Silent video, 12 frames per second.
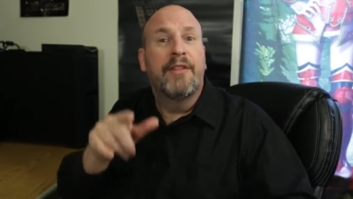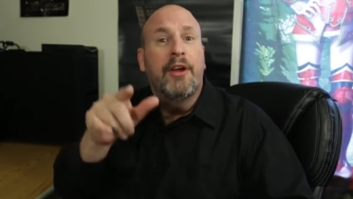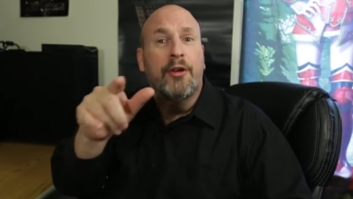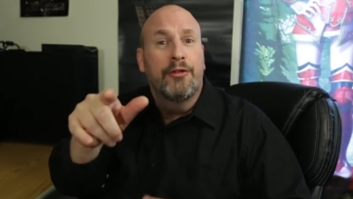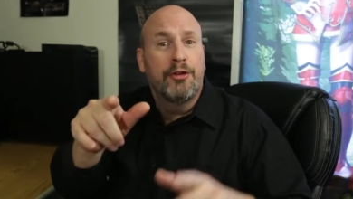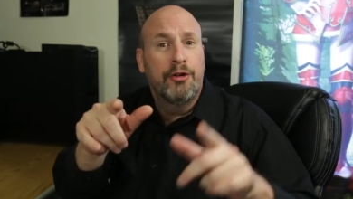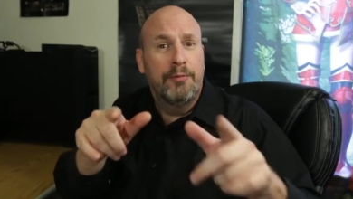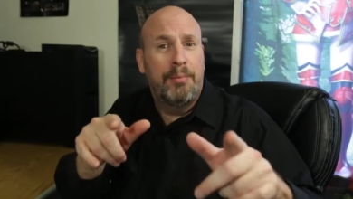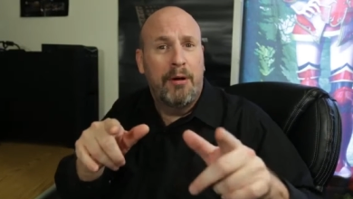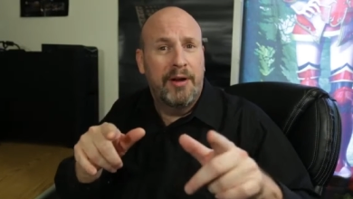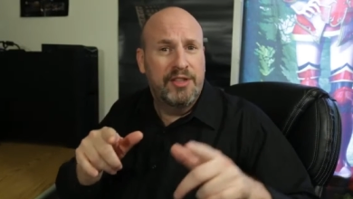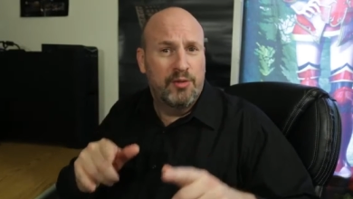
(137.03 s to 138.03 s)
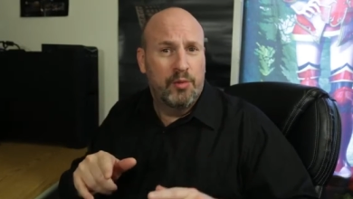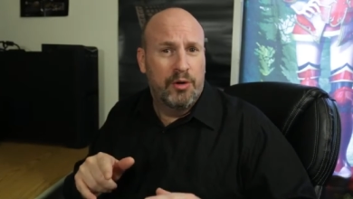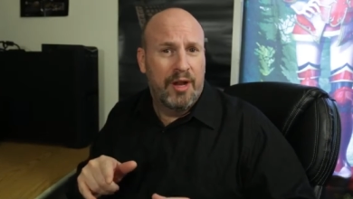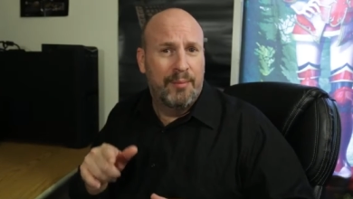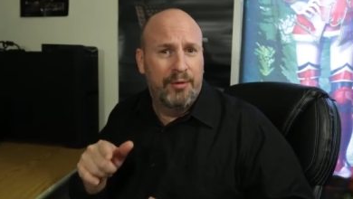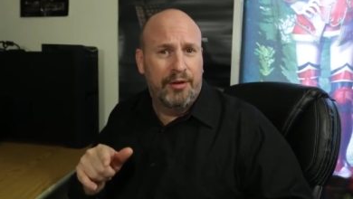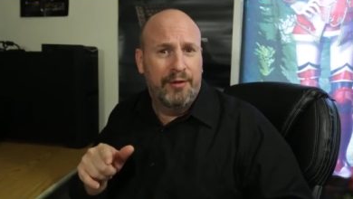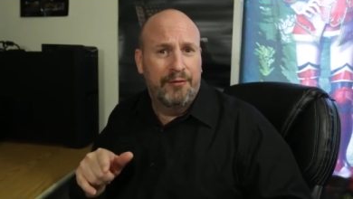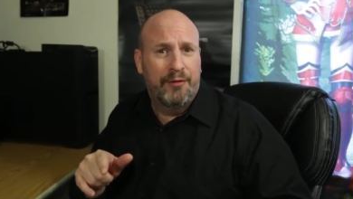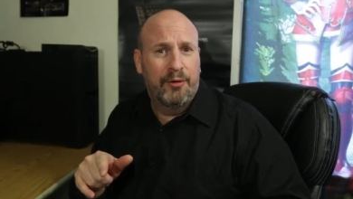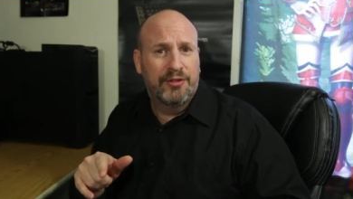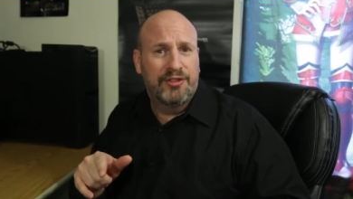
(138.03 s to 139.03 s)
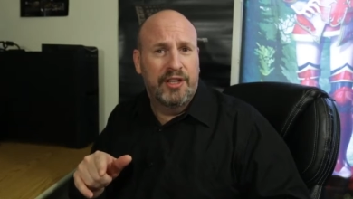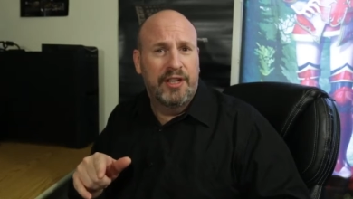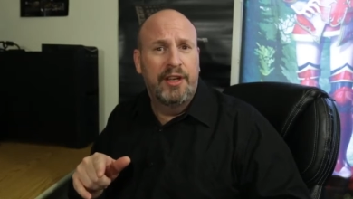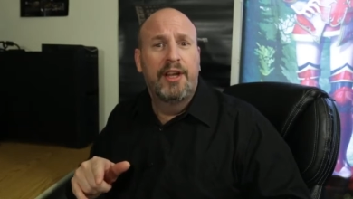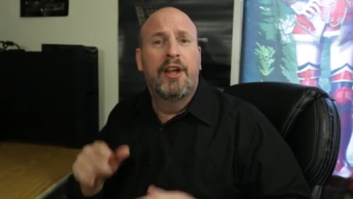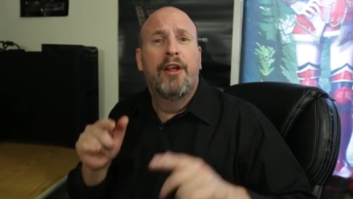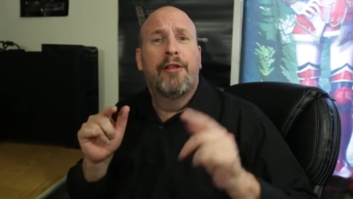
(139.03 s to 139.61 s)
There, third party is the word I'm looking for, son.